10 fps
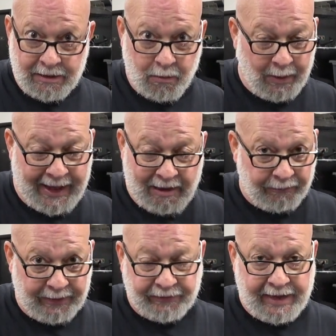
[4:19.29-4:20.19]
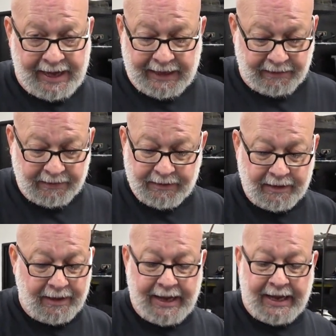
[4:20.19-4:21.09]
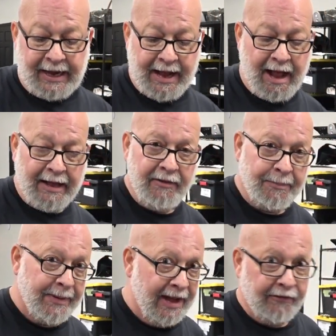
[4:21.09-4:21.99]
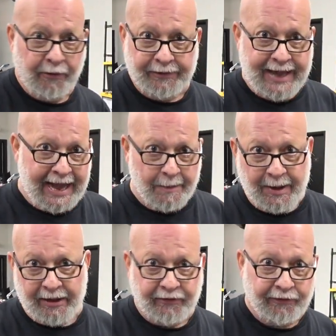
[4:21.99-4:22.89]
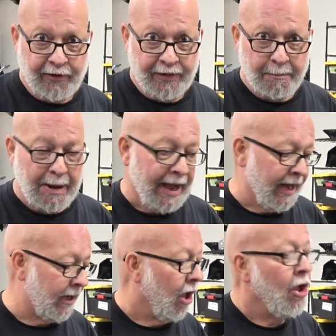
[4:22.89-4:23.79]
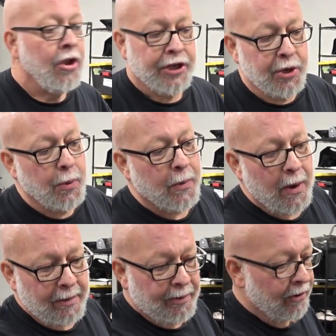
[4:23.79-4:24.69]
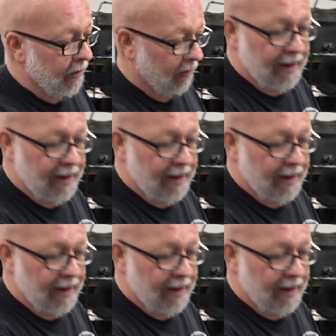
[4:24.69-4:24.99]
without risking any kind of potential damage to the bike, you would want to pull the